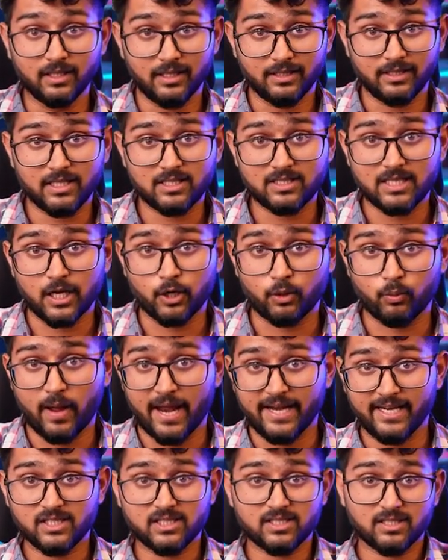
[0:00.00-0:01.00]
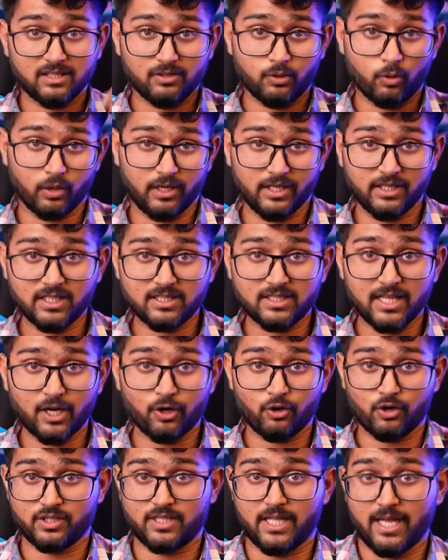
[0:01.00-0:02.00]
This Tarun vanished, only this
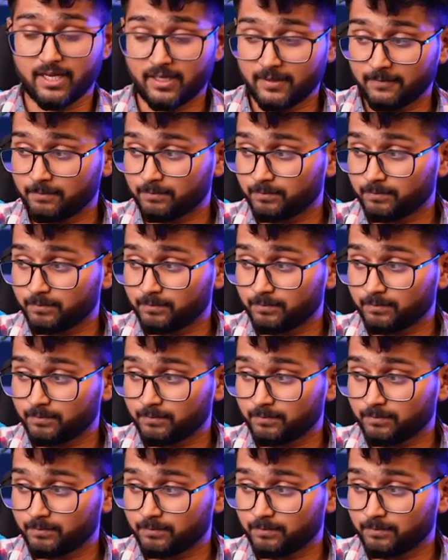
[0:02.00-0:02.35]
Tarun is there.